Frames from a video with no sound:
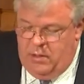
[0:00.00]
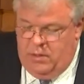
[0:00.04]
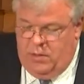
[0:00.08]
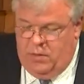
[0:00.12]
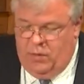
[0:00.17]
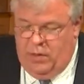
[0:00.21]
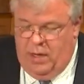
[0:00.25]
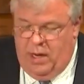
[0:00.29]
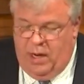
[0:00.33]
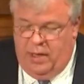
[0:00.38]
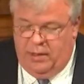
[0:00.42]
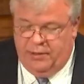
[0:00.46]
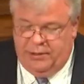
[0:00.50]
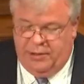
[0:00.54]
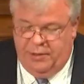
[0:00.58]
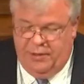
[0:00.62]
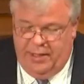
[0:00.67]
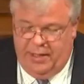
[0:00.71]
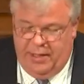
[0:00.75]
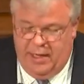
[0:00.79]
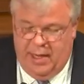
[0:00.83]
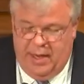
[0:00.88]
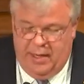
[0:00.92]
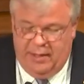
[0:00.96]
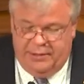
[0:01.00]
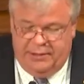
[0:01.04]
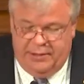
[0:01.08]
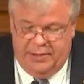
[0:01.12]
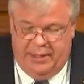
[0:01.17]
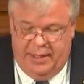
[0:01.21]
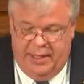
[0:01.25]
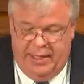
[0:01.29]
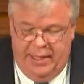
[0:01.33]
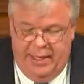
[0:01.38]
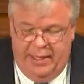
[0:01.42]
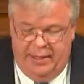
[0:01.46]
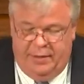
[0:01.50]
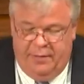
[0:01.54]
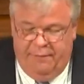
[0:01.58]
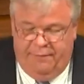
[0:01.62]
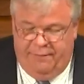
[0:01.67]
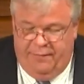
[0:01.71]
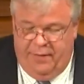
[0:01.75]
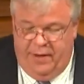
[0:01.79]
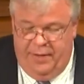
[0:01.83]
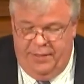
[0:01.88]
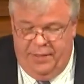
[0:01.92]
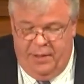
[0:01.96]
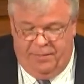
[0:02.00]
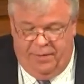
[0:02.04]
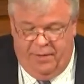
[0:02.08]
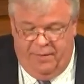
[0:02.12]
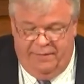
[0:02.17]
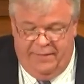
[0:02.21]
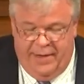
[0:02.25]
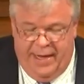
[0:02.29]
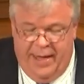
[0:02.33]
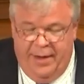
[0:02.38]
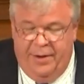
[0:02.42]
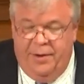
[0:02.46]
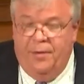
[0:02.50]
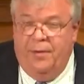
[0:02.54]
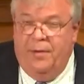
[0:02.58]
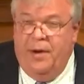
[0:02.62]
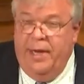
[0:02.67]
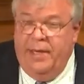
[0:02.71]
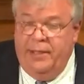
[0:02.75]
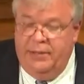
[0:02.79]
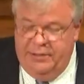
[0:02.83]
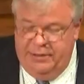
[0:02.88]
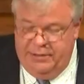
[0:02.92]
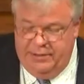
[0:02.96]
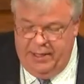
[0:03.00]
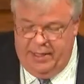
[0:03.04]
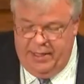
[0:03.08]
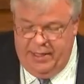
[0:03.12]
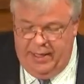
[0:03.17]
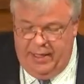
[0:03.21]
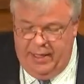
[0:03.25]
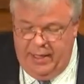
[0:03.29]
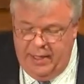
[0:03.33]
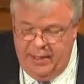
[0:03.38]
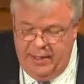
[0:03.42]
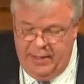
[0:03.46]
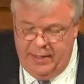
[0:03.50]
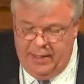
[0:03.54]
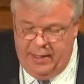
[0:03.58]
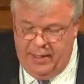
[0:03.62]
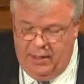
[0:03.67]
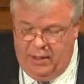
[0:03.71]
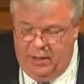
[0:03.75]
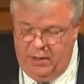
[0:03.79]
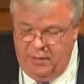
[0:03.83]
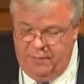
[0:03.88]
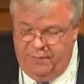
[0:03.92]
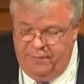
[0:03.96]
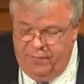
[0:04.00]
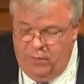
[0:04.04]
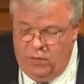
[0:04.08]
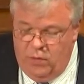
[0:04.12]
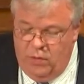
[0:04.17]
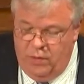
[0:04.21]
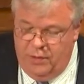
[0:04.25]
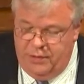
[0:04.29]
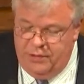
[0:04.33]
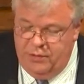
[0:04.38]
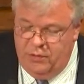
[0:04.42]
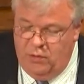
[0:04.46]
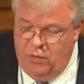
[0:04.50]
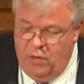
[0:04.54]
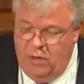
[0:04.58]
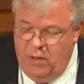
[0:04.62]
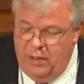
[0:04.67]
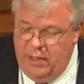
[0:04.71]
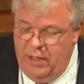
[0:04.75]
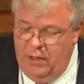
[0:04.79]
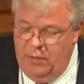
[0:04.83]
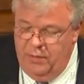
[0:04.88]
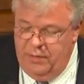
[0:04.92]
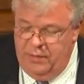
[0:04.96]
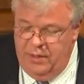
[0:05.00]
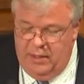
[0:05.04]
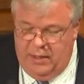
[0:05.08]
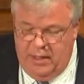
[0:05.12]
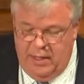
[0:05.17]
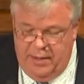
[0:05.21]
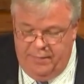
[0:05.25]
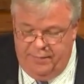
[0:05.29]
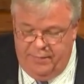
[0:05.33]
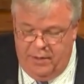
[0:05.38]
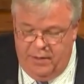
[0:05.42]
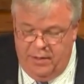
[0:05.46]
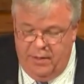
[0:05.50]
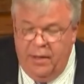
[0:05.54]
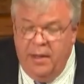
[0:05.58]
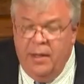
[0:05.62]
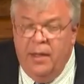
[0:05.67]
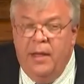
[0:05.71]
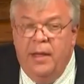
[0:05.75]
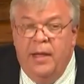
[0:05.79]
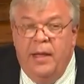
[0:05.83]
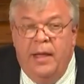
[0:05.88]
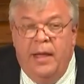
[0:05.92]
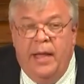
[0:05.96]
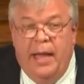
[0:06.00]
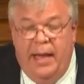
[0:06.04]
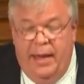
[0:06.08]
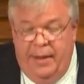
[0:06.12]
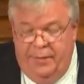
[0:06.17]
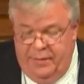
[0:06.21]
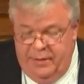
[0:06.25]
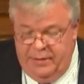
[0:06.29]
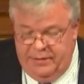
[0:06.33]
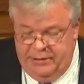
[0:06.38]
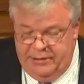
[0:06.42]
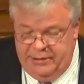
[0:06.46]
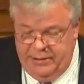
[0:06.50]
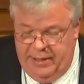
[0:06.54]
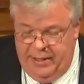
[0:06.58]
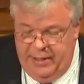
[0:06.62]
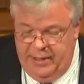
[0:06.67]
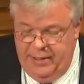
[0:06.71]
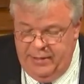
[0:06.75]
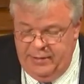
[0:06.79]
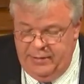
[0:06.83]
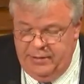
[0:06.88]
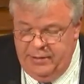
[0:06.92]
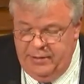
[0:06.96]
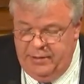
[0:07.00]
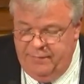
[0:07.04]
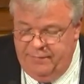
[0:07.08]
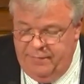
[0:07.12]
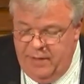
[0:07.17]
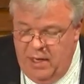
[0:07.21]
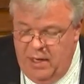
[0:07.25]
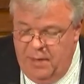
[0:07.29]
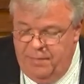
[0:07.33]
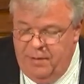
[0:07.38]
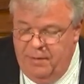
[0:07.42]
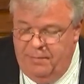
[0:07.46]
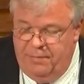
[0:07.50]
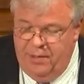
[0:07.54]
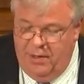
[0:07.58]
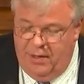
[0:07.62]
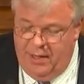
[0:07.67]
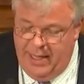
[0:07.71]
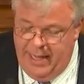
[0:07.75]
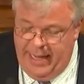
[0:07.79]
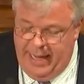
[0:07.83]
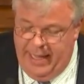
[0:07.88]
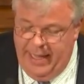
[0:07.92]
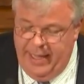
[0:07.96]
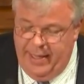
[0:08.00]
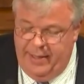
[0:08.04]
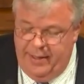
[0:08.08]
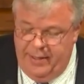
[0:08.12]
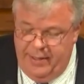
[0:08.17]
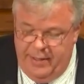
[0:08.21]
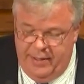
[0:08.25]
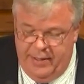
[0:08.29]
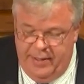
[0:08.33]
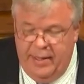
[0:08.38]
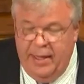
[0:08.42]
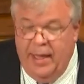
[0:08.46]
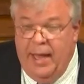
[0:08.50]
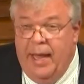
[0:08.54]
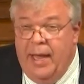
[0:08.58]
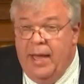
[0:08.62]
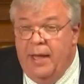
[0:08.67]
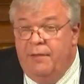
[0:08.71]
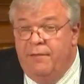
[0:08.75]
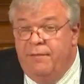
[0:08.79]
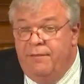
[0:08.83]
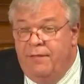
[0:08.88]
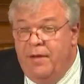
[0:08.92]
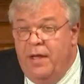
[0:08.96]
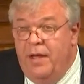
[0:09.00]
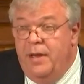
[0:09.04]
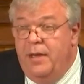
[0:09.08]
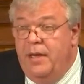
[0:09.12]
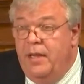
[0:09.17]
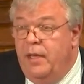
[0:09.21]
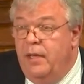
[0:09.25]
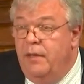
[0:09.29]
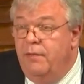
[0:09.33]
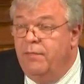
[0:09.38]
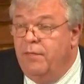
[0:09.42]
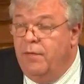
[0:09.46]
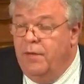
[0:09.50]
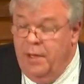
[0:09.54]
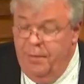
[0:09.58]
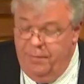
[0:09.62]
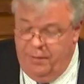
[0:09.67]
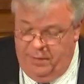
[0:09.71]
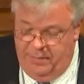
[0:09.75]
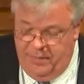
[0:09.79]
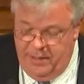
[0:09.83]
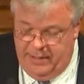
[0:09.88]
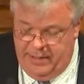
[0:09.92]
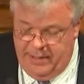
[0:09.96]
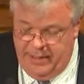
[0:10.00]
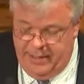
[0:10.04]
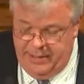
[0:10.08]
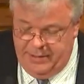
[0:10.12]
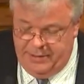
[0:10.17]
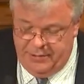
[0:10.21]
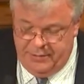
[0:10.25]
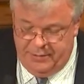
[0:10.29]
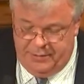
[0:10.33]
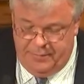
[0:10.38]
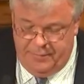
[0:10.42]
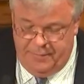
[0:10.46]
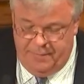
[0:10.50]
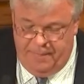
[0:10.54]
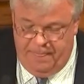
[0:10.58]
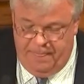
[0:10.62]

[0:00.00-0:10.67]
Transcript: We also acknowledge the need to fund the provider rate study and look forward to working with the governor and the Senate to develop a plan and funding for implementation.